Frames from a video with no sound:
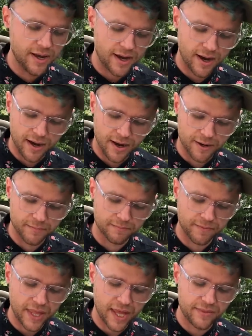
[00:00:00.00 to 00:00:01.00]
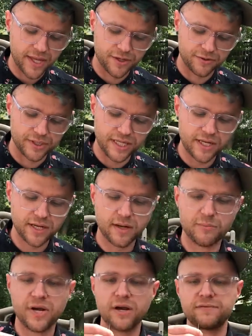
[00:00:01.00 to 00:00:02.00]
And then you'll need a
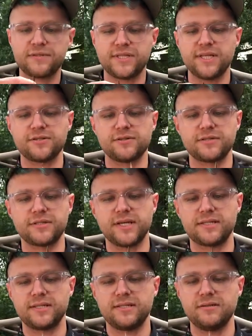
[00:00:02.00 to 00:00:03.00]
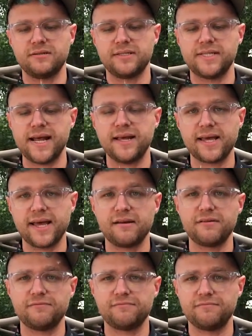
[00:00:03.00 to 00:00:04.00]
pair of scissors that's
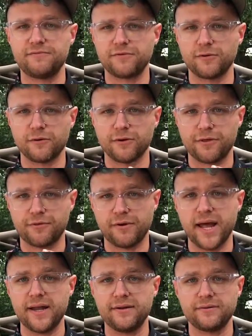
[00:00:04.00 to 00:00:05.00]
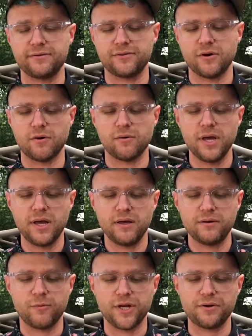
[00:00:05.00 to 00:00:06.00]
dedicated for thread. So
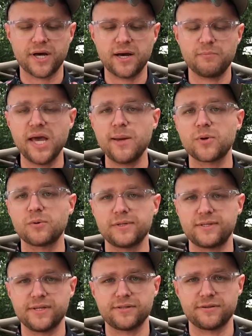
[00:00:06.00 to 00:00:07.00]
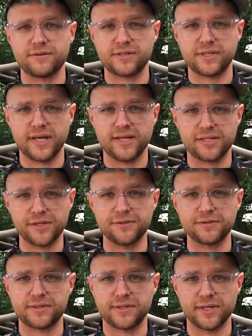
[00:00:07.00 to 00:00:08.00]
when you cut paper with scissors, it
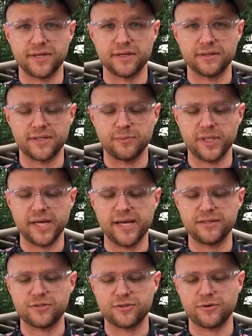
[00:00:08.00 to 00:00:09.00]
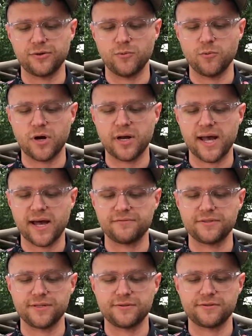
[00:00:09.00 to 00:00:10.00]
dulls the blade. So you want to have
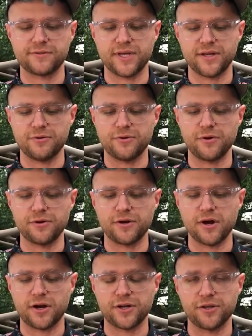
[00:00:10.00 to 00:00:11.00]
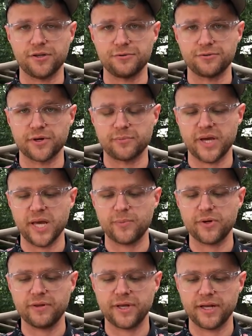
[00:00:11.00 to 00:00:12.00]
scissors that you're not going to use on
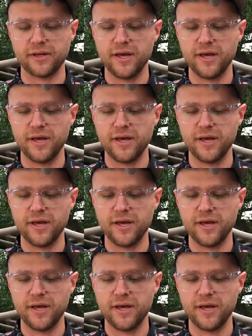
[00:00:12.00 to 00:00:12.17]
paper, that